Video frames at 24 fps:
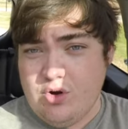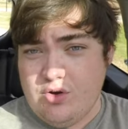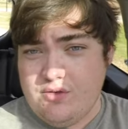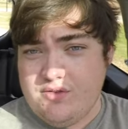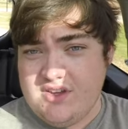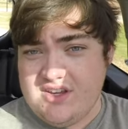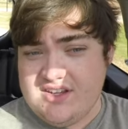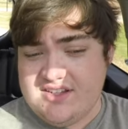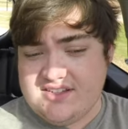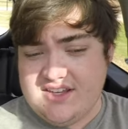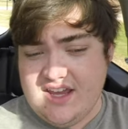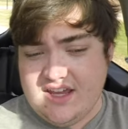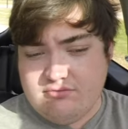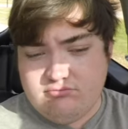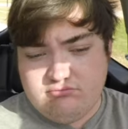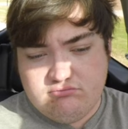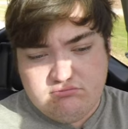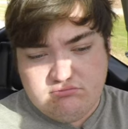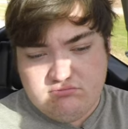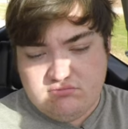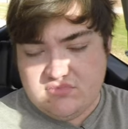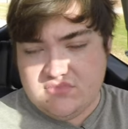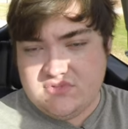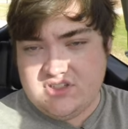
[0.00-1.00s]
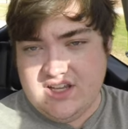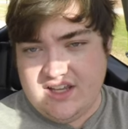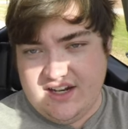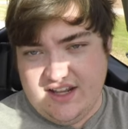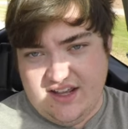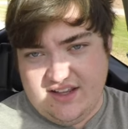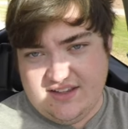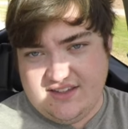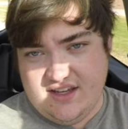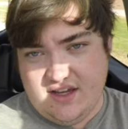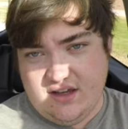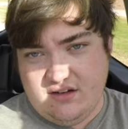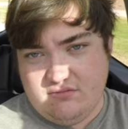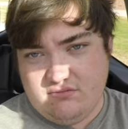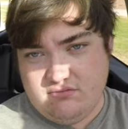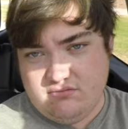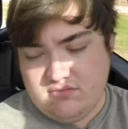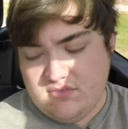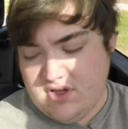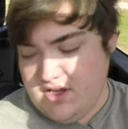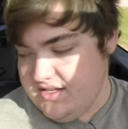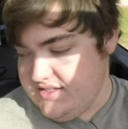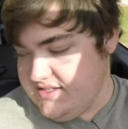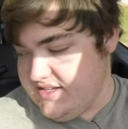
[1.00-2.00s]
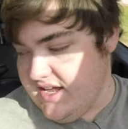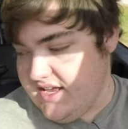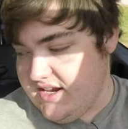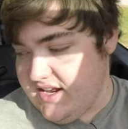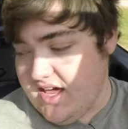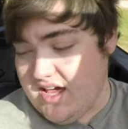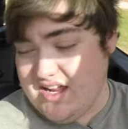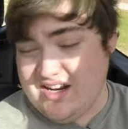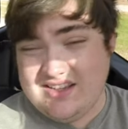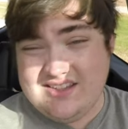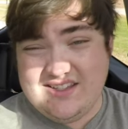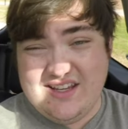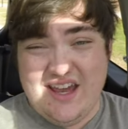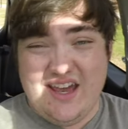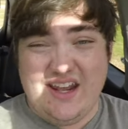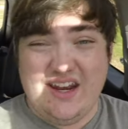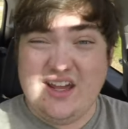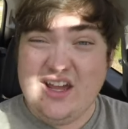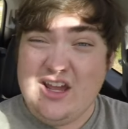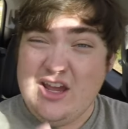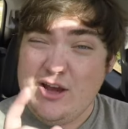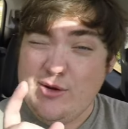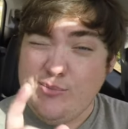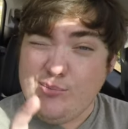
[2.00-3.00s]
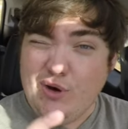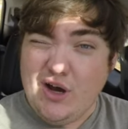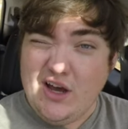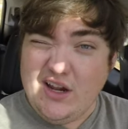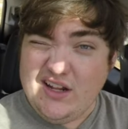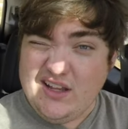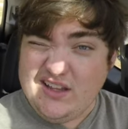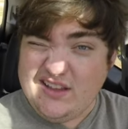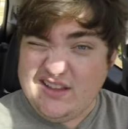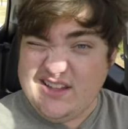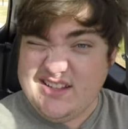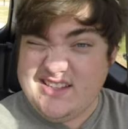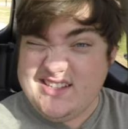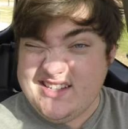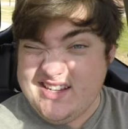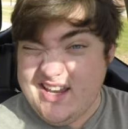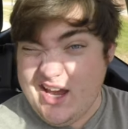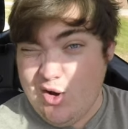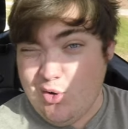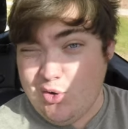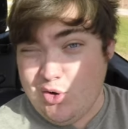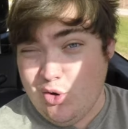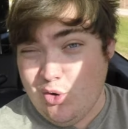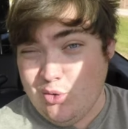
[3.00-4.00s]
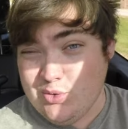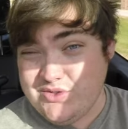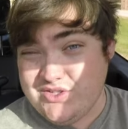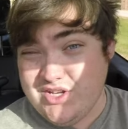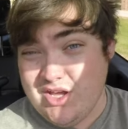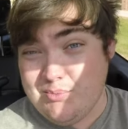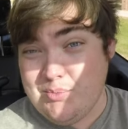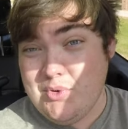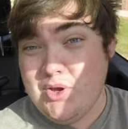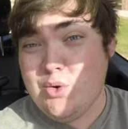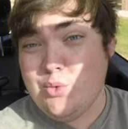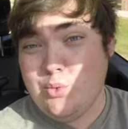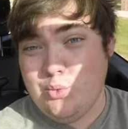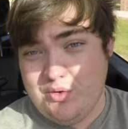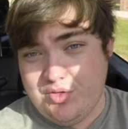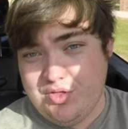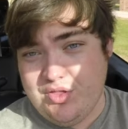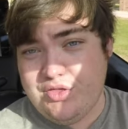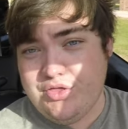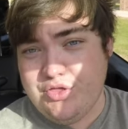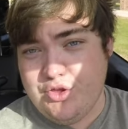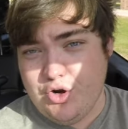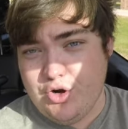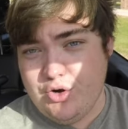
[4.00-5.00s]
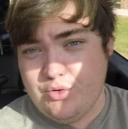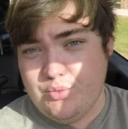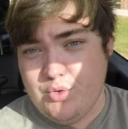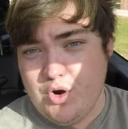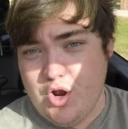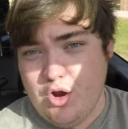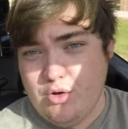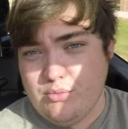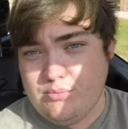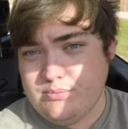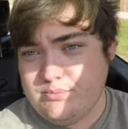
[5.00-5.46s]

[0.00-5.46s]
row of the Ascent, 10 out of 10. 10 out of 10. But let's see how it holds up with the third row.